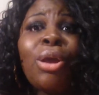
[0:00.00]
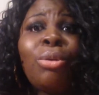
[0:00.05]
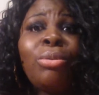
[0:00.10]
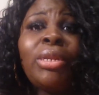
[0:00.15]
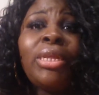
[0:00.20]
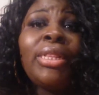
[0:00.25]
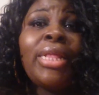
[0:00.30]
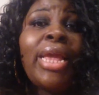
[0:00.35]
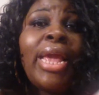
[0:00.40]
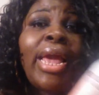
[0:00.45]

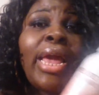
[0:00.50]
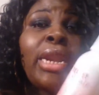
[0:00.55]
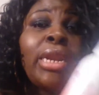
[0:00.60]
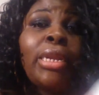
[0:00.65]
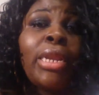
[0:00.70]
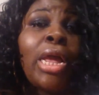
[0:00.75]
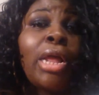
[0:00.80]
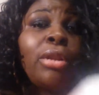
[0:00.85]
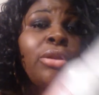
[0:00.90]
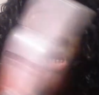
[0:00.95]
only they had
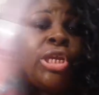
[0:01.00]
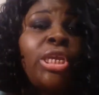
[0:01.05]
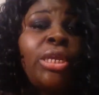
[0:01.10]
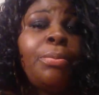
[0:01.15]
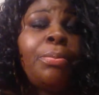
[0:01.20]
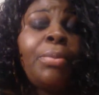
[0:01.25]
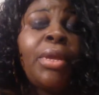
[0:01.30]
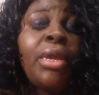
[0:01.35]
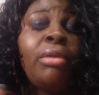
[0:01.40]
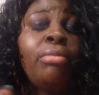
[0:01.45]
$1
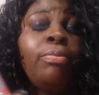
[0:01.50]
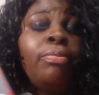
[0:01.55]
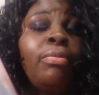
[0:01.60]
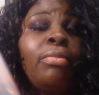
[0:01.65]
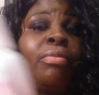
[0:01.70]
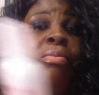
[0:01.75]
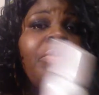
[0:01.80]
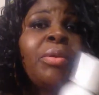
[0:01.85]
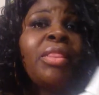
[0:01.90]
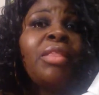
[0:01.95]
shipping.
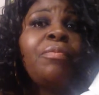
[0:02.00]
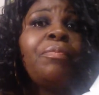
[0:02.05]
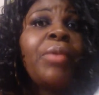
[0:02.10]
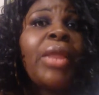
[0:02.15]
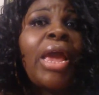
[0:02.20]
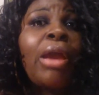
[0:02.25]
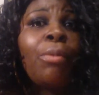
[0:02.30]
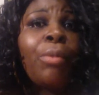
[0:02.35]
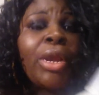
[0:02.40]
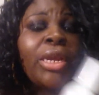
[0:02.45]
But the
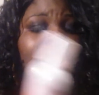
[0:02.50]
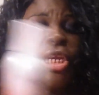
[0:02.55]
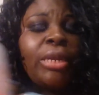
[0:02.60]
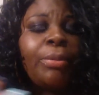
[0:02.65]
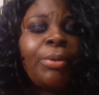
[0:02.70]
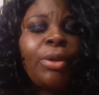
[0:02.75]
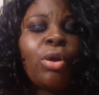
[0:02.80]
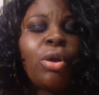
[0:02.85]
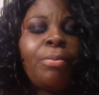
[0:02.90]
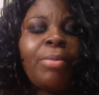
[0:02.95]
flat rate
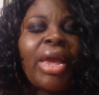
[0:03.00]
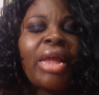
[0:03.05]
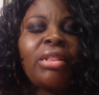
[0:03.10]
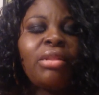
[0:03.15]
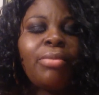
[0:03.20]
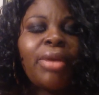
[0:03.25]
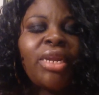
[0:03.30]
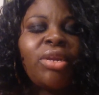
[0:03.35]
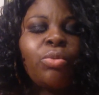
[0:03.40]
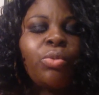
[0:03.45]
shipping on
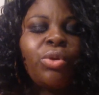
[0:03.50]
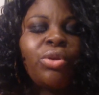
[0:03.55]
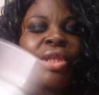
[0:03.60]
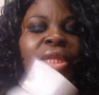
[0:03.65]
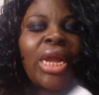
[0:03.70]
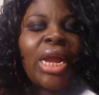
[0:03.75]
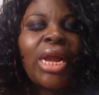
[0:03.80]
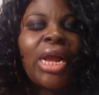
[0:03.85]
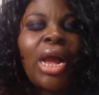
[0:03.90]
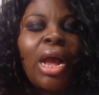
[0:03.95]

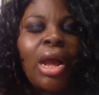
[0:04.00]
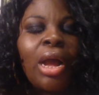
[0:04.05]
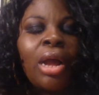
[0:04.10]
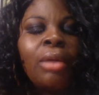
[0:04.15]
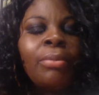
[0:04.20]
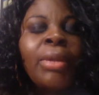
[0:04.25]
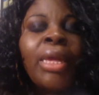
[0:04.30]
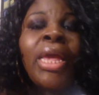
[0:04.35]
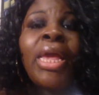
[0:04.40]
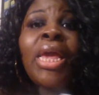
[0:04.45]

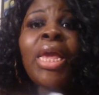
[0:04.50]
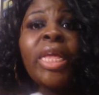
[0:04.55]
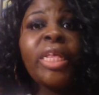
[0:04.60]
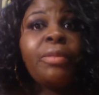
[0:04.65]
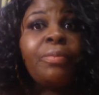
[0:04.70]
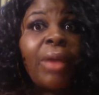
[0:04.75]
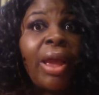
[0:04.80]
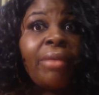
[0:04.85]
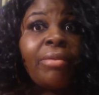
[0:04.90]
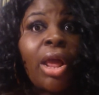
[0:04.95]
bathandbodyworks.com
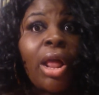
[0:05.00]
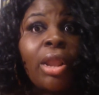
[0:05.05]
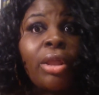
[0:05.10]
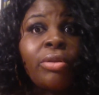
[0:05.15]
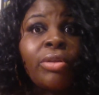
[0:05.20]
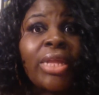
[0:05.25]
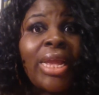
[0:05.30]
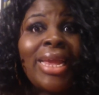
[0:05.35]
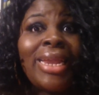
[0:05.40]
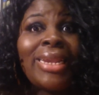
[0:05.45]
is
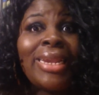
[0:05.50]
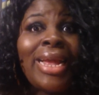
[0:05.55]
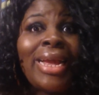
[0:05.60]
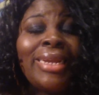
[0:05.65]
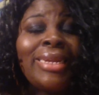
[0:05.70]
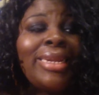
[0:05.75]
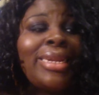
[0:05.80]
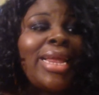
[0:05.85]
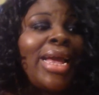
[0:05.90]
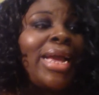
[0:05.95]

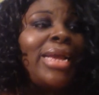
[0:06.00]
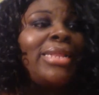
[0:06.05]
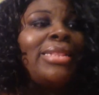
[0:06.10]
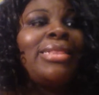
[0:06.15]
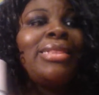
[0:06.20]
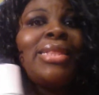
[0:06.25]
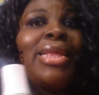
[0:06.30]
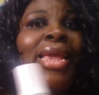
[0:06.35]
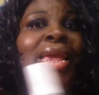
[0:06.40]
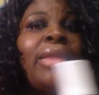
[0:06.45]

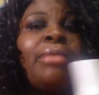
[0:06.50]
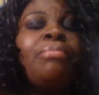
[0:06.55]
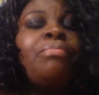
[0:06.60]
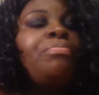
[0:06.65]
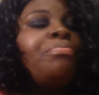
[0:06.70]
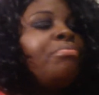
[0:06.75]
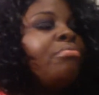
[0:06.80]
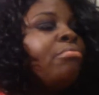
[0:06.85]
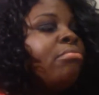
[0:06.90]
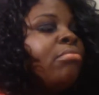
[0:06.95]

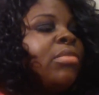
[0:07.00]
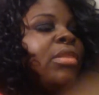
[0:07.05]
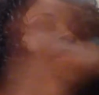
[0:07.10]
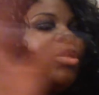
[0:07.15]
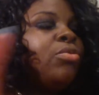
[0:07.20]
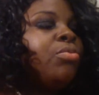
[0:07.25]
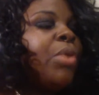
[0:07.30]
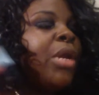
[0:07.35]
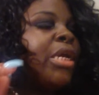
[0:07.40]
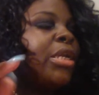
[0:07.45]
$5.99,
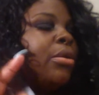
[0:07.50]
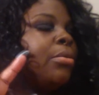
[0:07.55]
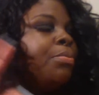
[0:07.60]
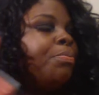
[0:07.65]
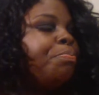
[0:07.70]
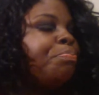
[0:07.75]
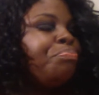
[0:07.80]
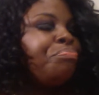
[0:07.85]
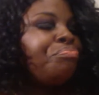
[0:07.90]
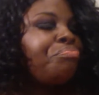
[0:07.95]
just regular
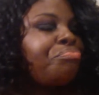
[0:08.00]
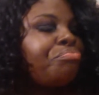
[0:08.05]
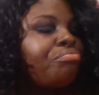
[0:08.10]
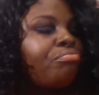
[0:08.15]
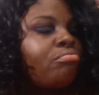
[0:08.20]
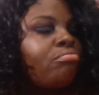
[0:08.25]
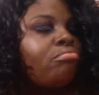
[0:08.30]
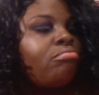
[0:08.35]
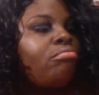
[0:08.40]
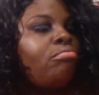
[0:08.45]

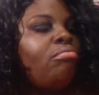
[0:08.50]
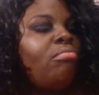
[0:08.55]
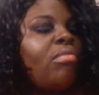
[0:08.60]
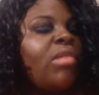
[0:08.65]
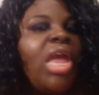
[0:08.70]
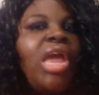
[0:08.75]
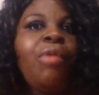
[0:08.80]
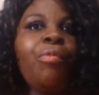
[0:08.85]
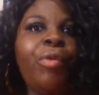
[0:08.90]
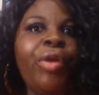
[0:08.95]

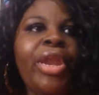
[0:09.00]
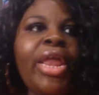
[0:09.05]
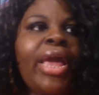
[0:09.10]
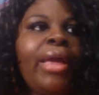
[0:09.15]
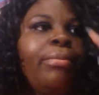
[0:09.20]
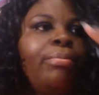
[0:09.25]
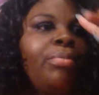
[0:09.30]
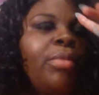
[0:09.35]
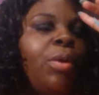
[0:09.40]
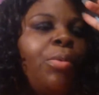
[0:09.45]
every
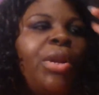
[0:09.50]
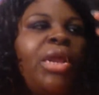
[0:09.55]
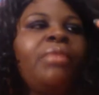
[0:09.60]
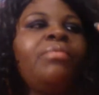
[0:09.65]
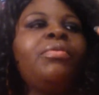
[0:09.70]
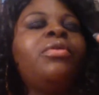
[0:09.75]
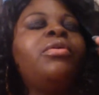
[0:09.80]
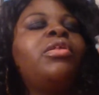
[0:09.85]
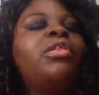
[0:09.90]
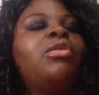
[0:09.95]
day or
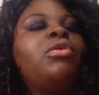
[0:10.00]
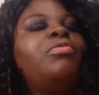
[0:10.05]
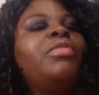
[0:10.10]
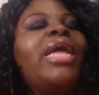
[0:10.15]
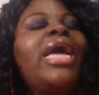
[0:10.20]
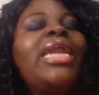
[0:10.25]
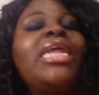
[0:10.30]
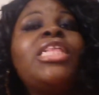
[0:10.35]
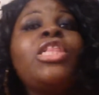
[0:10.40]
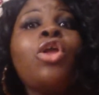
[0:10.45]
whatever. So
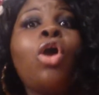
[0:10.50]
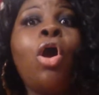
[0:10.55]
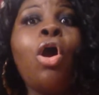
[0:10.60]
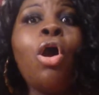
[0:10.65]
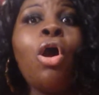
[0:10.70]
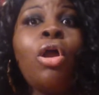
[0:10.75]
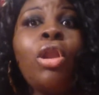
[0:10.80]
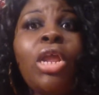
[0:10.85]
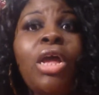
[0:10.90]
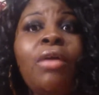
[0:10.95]
that is
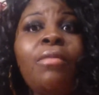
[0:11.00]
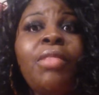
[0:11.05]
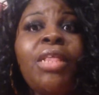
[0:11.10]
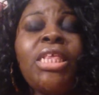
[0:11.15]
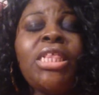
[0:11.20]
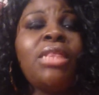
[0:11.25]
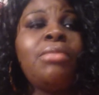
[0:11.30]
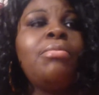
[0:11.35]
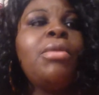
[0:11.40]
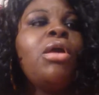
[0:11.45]
all of
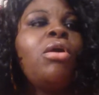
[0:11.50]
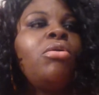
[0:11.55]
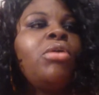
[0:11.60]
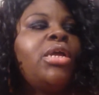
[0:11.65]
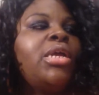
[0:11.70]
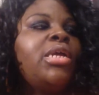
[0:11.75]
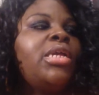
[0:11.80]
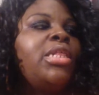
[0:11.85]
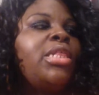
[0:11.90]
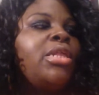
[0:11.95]
the smell
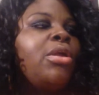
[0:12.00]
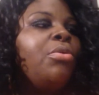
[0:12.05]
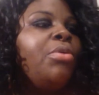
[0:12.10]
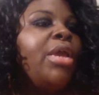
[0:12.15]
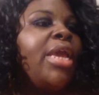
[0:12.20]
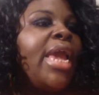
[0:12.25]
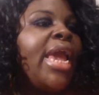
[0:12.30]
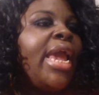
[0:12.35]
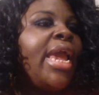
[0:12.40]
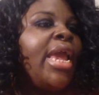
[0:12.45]
goods.
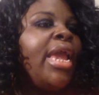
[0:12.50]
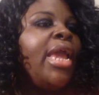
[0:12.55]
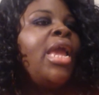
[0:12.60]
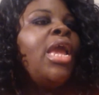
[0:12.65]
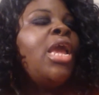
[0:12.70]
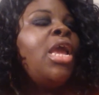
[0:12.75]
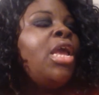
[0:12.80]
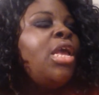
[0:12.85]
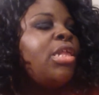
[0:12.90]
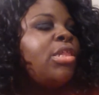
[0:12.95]
Okay,
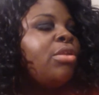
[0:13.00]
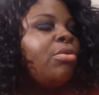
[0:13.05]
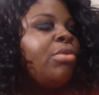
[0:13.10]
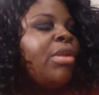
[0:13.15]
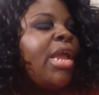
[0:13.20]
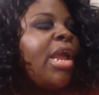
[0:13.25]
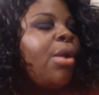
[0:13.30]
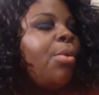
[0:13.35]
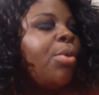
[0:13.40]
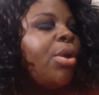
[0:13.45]
so
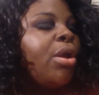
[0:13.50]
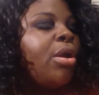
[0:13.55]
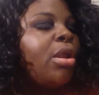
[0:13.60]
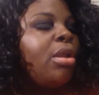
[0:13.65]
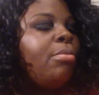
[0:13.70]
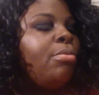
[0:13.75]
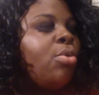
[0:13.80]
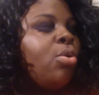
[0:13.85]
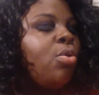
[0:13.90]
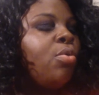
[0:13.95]
now we're
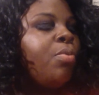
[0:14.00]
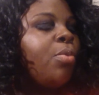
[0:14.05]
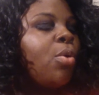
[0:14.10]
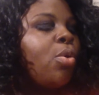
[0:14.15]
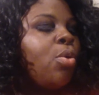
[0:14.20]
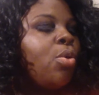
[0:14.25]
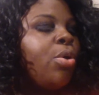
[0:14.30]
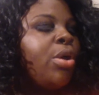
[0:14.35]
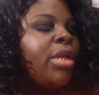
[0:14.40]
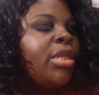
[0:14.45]
gonna move
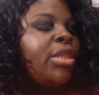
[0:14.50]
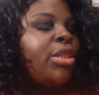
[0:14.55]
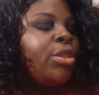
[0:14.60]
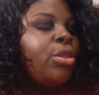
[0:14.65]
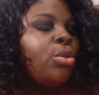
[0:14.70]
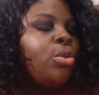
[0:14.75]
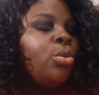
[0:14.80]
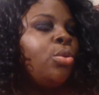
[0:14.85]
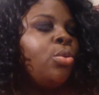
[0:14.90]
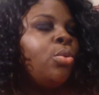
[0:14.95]
on
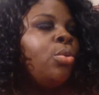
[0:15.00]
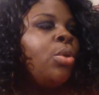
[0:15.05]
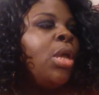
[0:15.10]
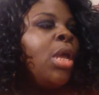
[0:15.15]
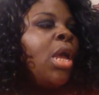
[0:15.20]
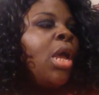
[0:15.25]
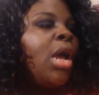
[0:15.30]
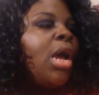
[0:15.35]
to